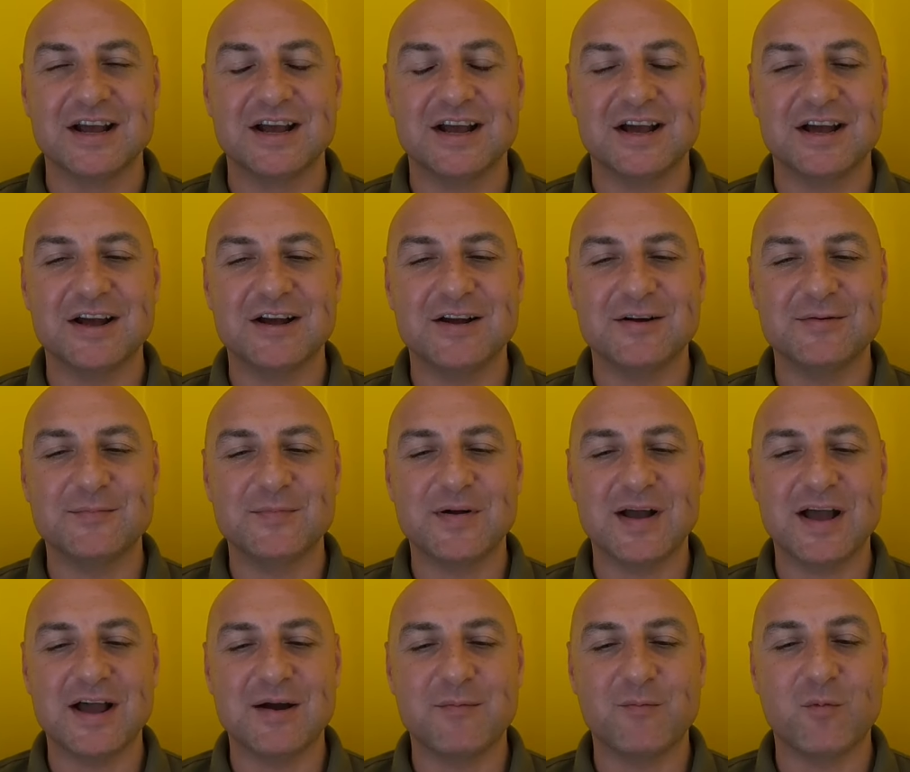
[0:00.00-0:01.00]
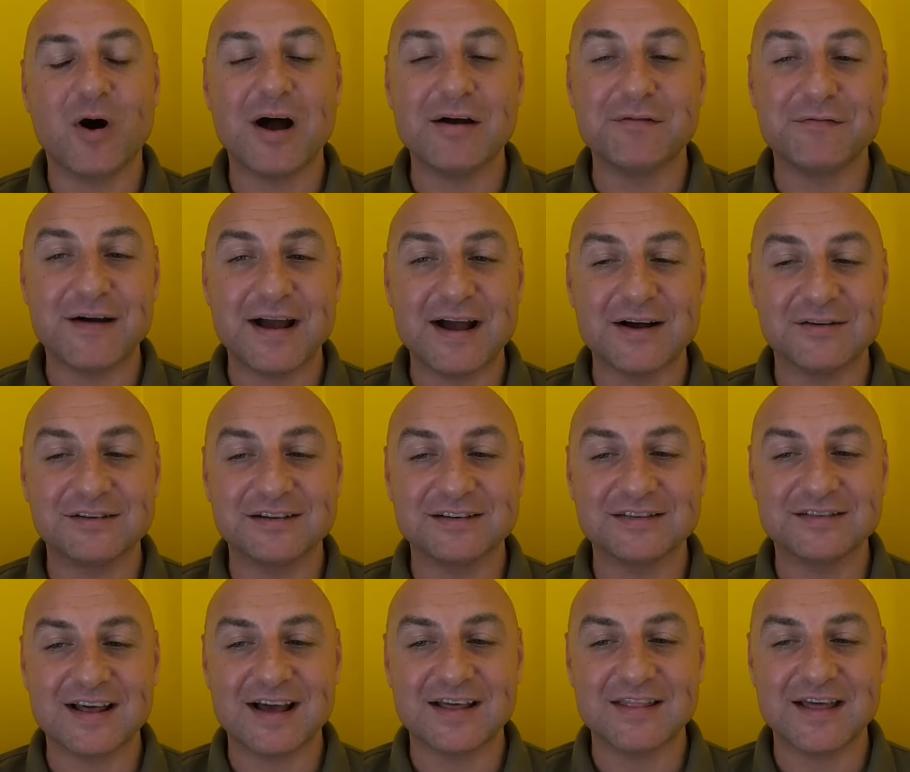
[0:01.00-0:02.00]
And what I found
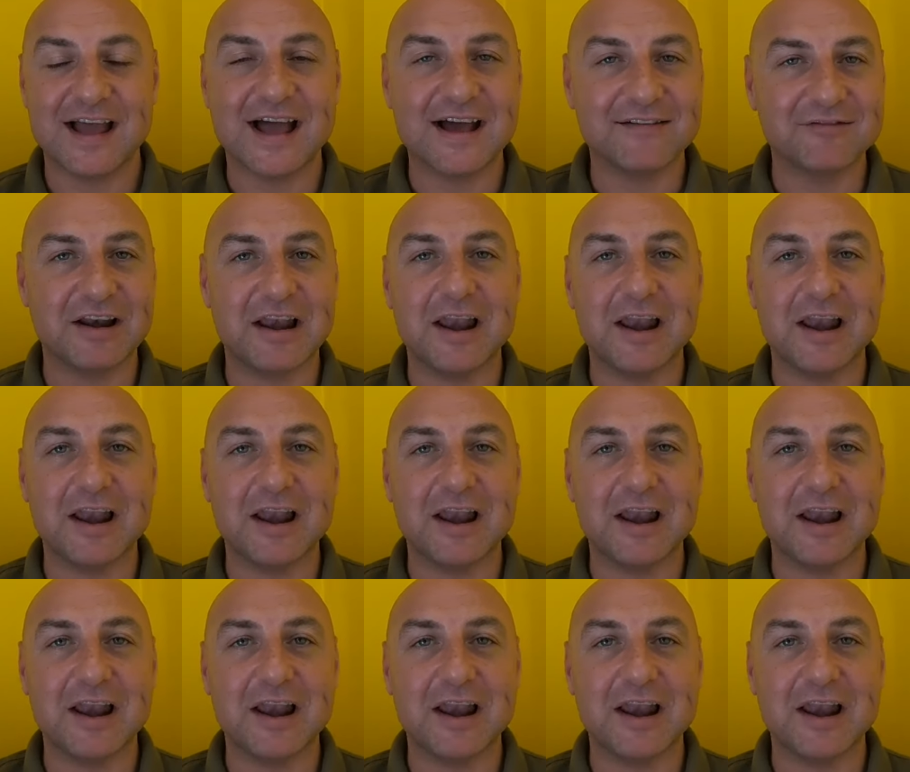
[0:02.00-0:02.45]
is that they have